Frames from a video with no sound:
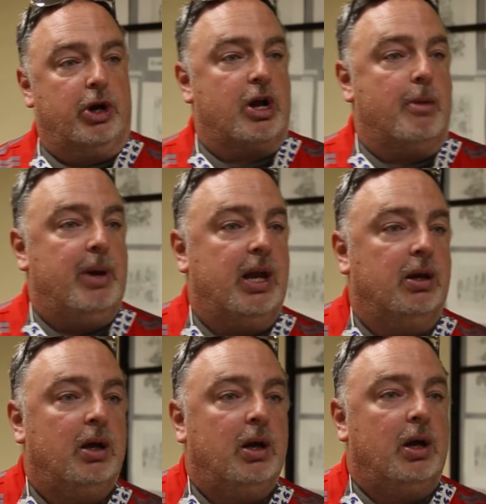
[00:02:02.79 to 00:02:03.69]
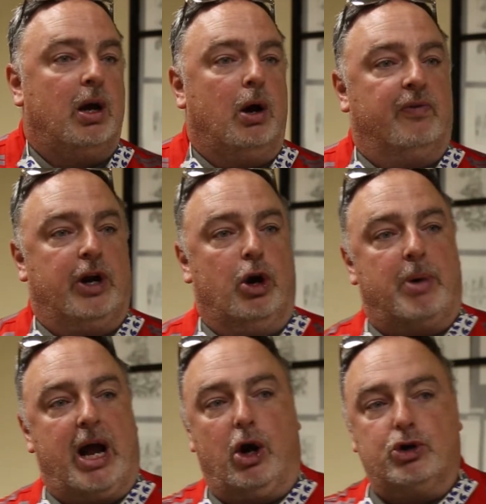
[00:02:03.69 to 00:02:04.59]
going to come in over here
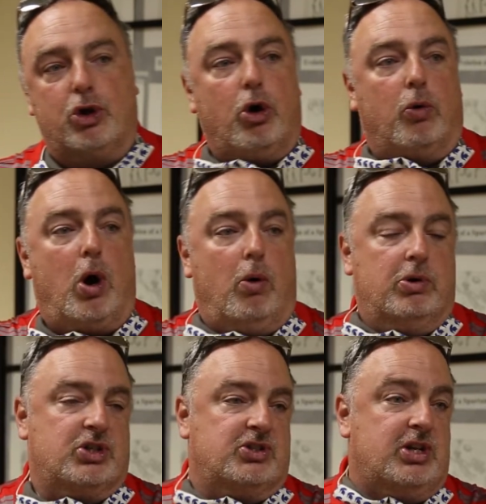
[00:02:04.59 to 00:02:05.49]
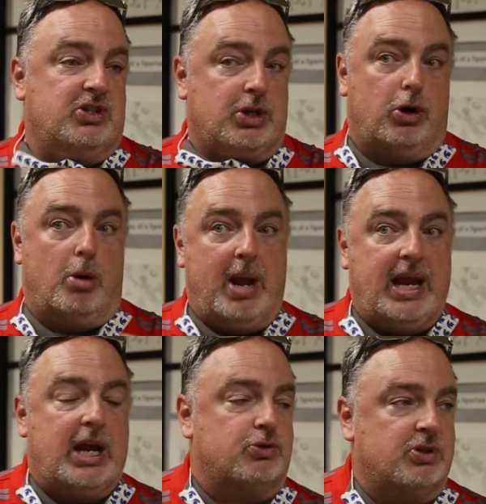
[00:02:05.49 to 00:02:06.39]
by our donor wall, which is considered our
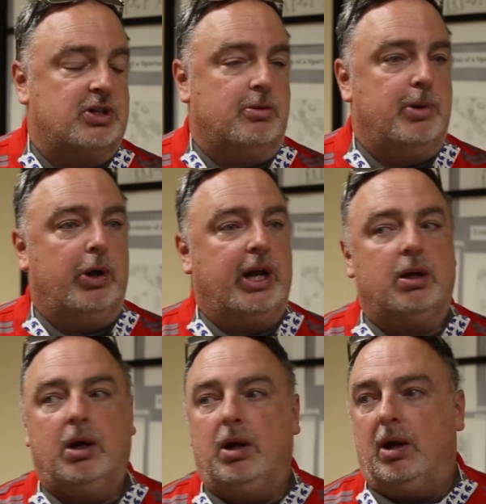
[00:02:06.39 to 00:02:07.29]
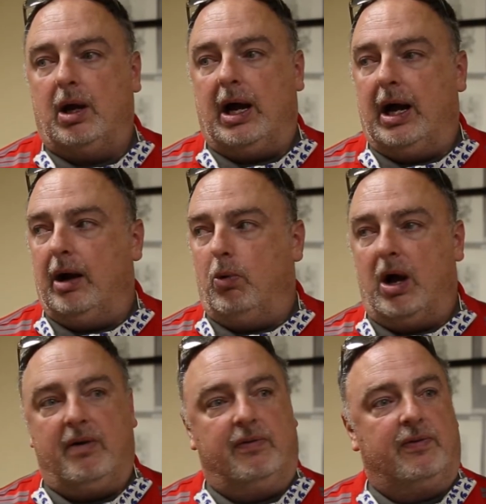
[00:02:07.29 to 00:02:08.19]
main entrance of the building. We'll
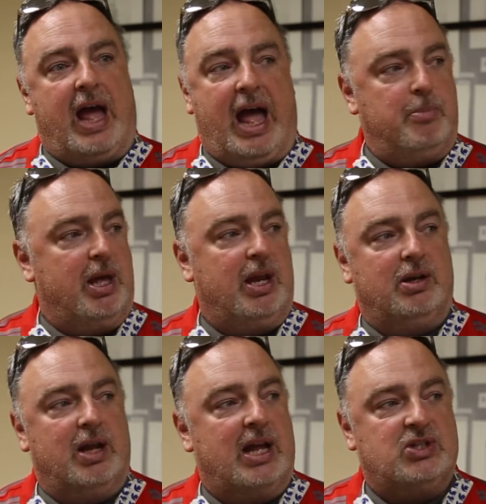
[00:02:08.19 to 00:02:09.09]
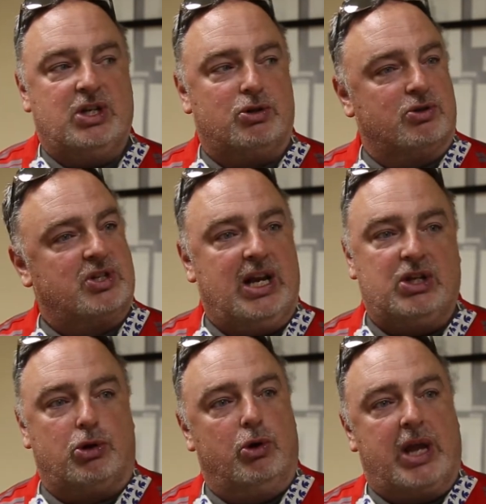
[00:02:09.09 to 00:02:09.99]
have admin and teachers at
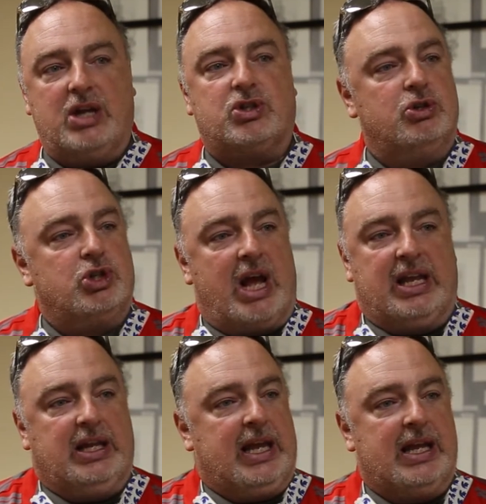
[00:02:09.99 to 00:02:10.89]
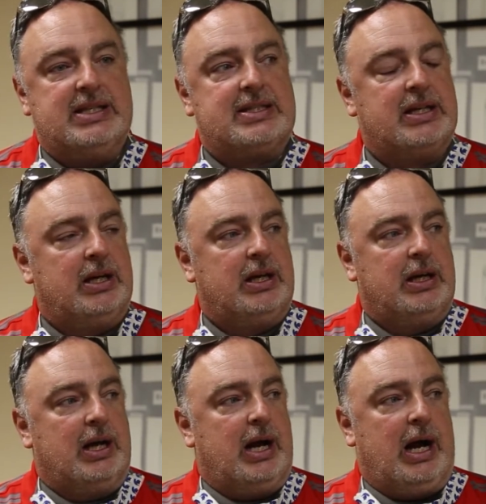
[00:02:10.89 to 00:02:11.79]
each location checking the kids.
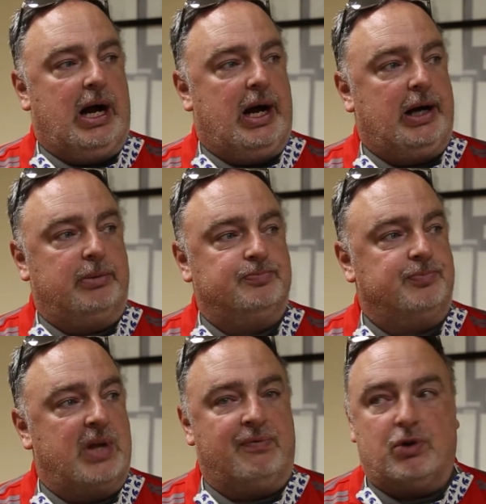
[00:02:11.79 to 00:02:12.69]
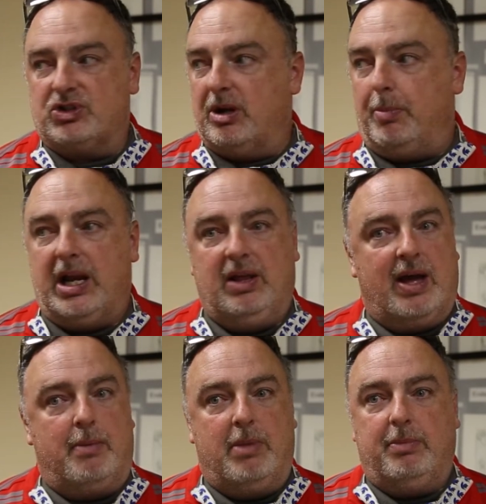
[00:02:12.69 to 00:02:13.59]
If there's somebody
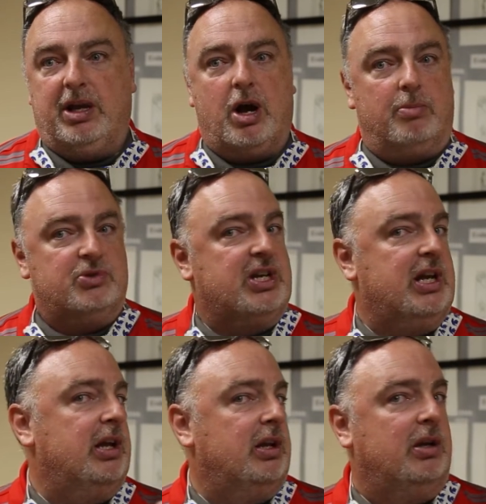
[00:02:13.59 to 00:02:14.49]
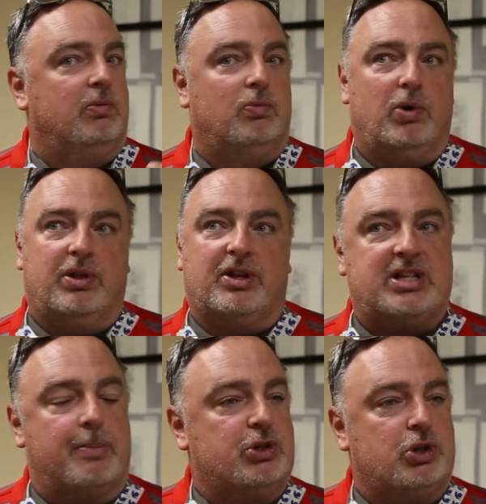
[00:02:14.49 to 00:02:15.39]
that maybe comes in with a
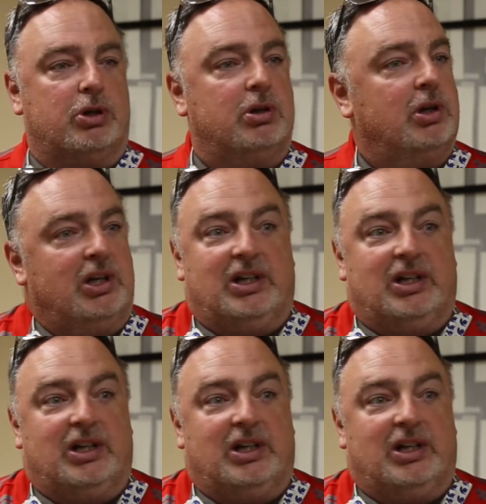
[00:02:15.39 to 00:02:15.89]
temperature,